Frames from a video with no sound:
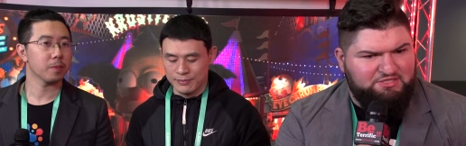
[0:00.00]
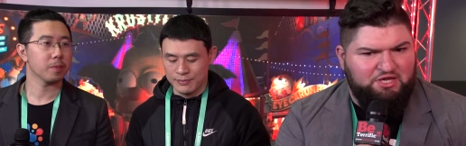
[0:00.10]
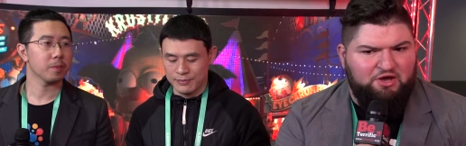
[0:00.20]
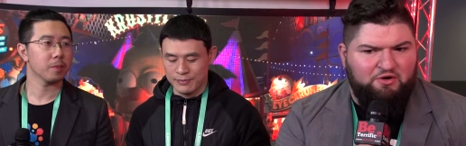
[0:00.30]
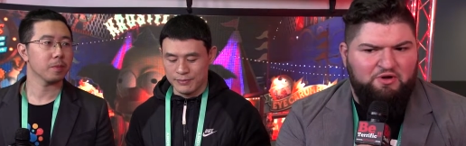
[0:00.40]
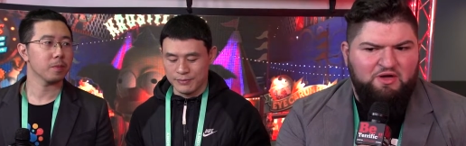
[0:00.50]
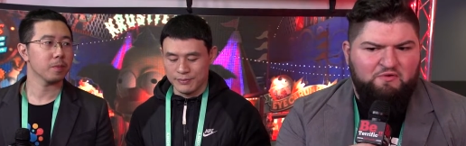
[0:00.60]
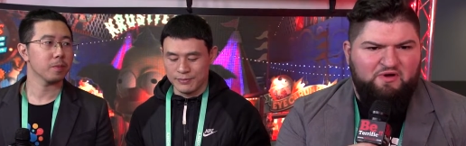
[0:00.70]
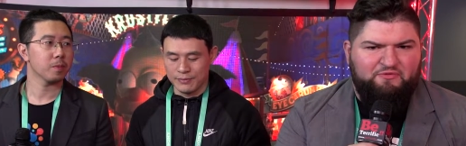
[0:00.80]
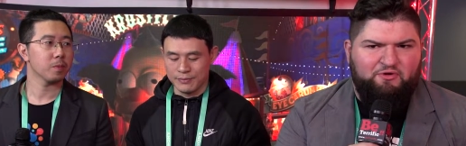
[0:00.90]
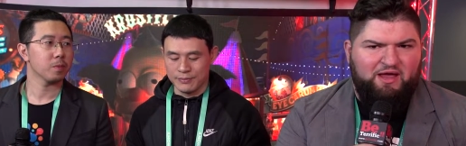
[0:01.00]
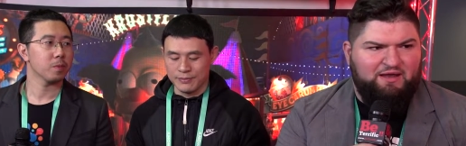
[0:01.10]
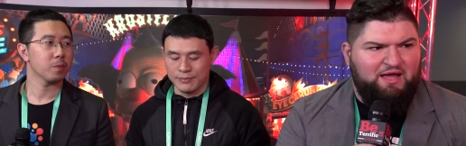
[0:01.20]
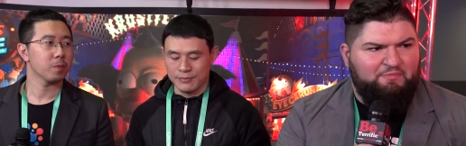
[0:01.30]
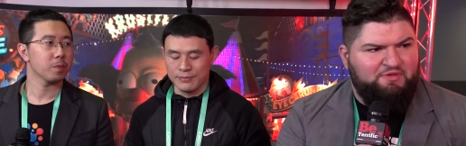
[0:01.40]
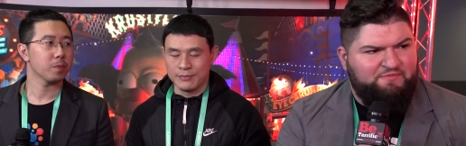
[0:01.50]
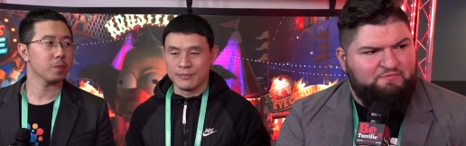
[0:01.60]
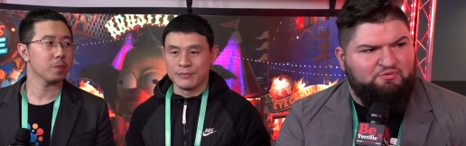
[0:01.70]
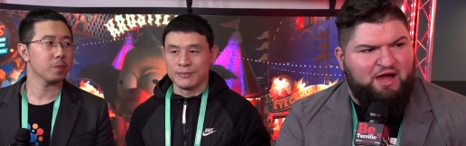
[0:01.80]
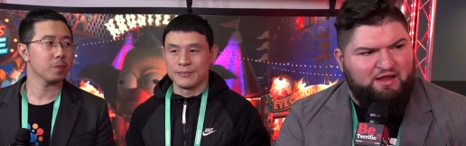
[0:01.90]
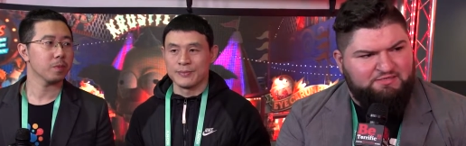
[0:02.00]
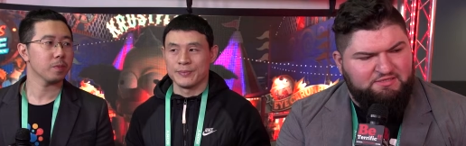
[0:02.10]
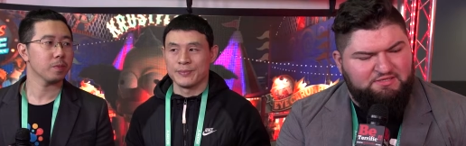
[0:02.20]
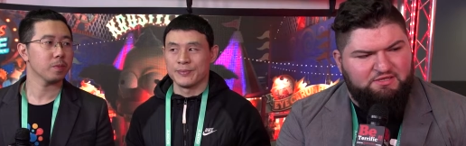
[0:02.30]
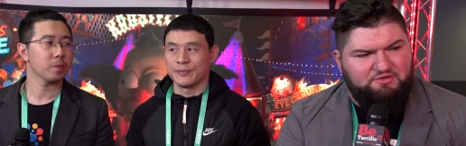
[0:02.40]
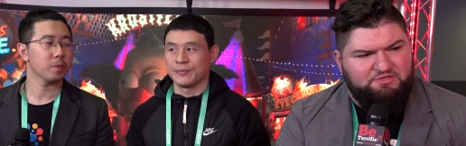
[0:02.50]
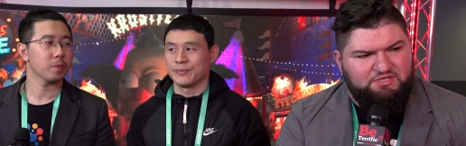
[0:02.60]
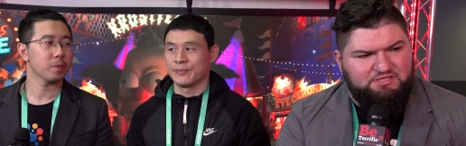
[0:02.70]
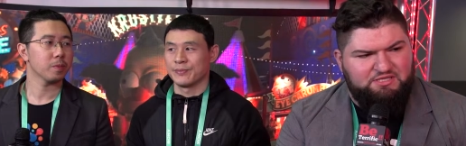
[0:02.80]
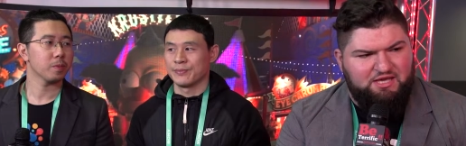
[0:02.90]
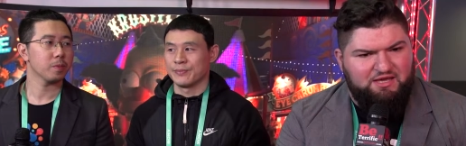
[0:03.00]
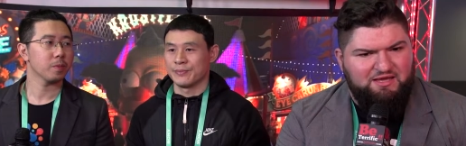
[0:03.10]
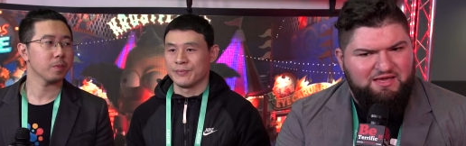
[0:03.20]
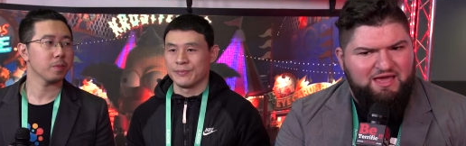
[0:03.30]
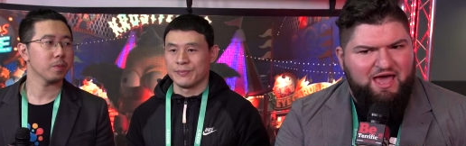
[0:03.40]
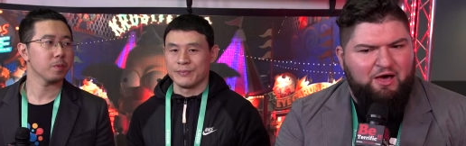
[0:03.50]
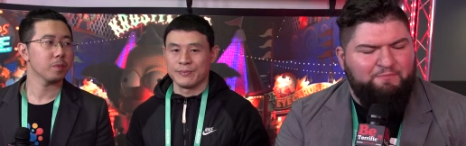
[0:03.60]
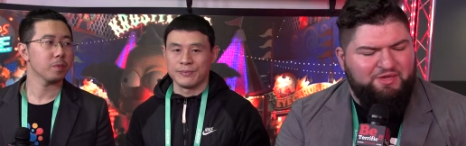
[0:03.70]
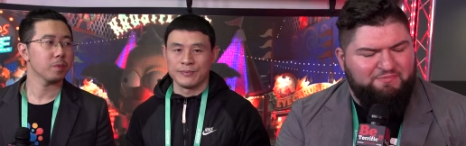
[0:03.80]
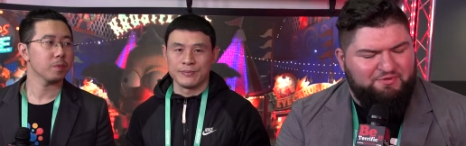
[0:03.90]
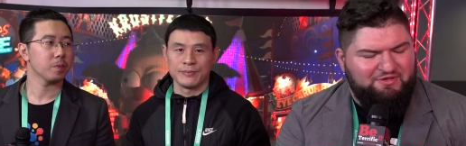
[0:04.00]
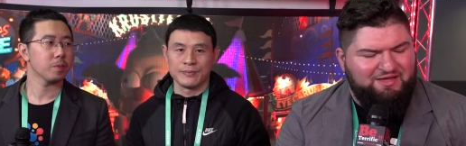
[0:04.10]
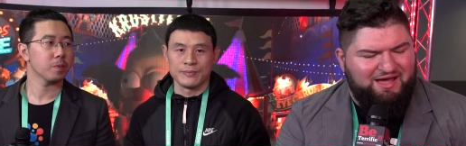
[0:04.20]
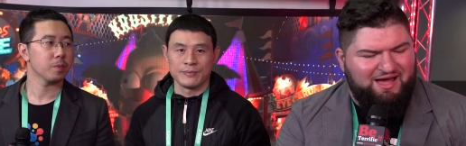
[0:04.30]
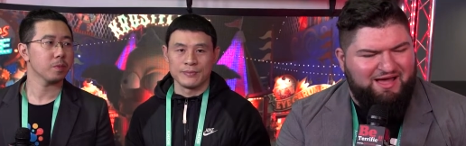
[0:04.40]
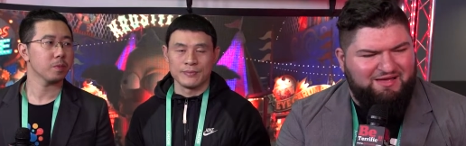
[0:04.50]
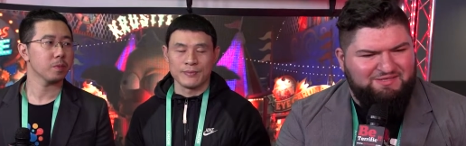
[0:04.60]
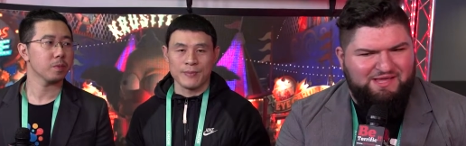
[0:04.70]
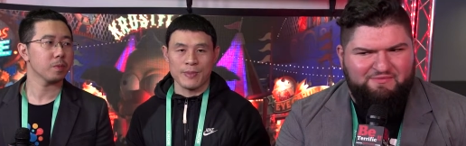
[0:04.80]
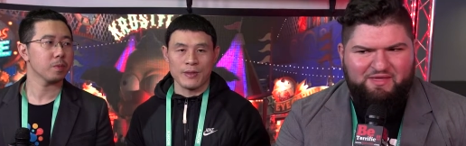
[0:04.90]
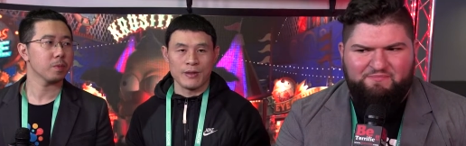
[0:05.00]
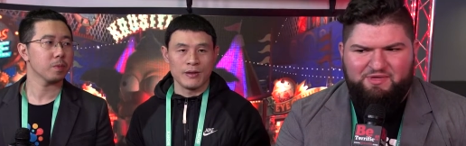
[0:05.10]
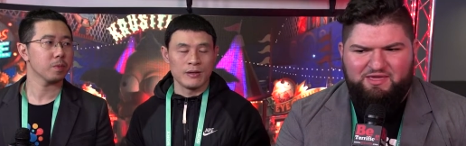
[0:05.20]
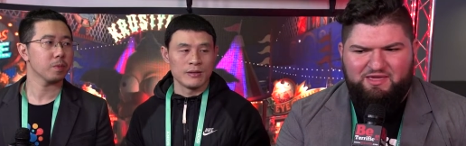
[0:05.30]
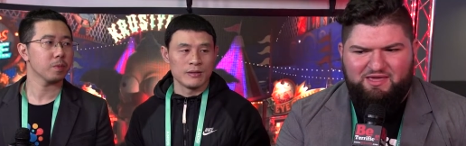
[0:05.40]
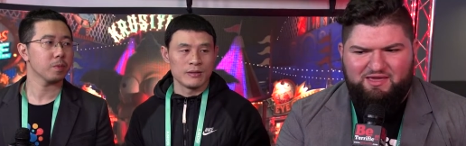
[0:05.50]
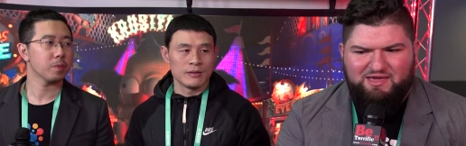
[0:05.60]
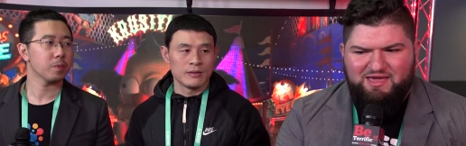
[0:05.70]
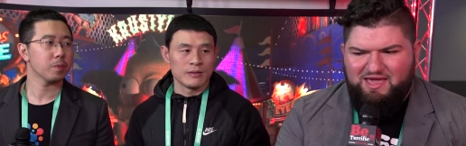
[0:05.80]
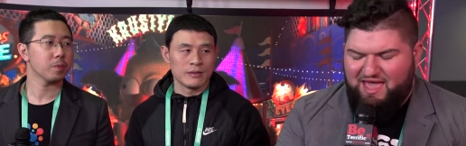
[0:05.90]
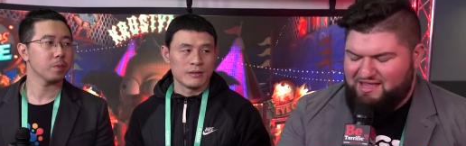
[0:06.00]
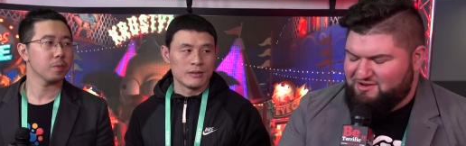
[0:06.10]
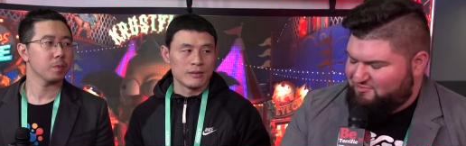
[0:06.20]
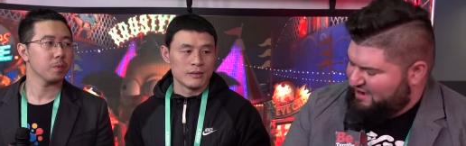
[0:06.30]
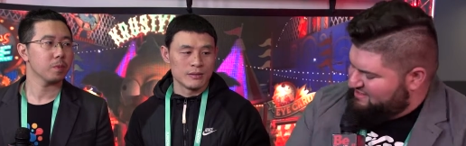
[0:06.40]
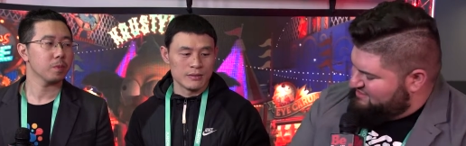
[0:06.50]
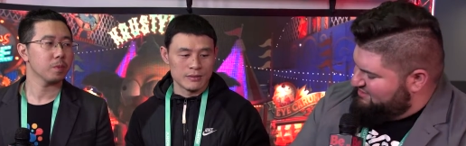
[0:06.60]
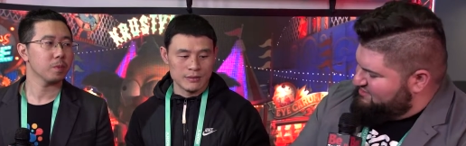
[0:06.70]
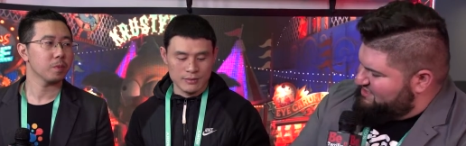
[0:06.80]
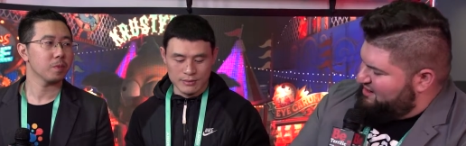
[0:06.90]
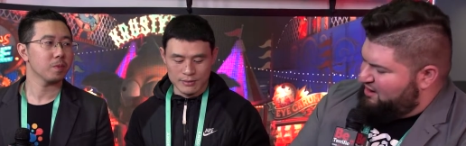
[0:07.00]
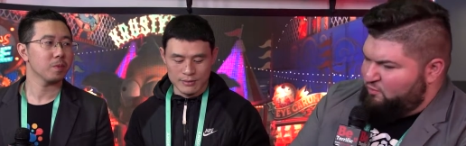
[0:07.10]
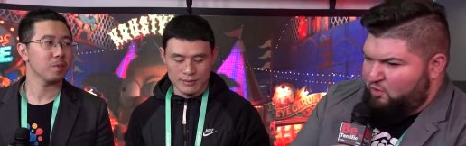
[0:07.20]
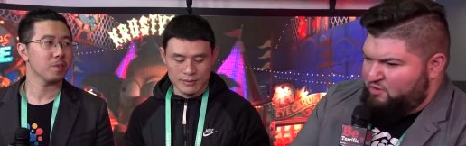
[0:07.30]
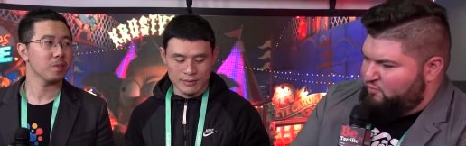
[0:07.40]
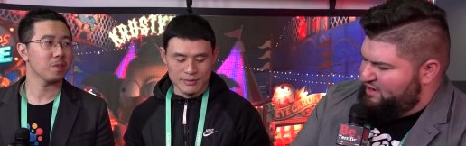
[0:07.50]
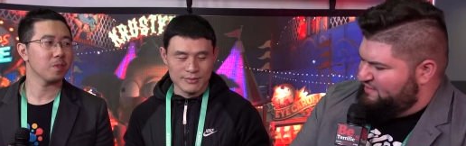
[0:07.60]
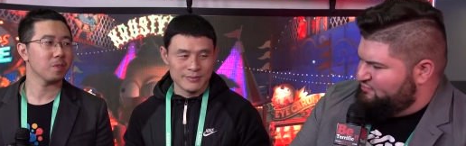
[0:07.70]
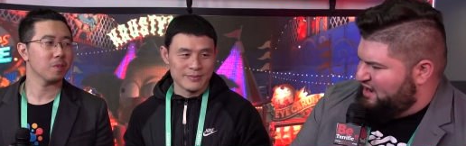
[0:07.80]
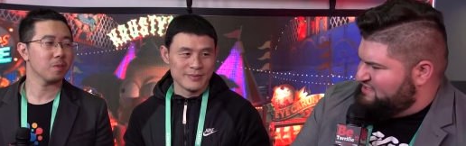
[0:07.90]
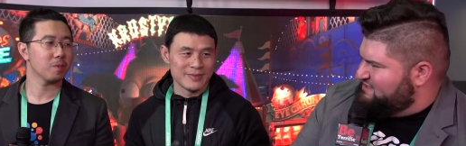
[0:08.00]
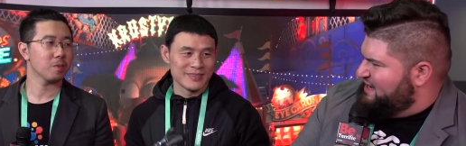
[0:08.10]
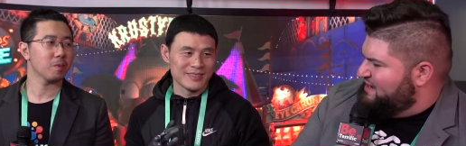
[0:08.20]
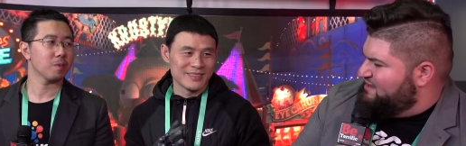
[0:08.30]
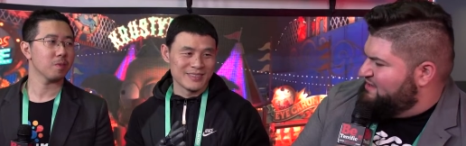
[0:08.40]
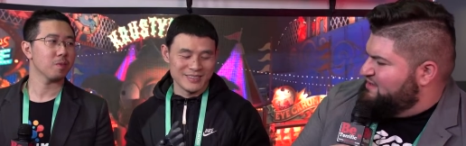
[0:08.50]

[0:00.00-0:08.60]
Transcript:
Speaker 1: So we've created a couple different products and solutions to help people. Uh, some of them being a direct solution, our award-winning prosthetic.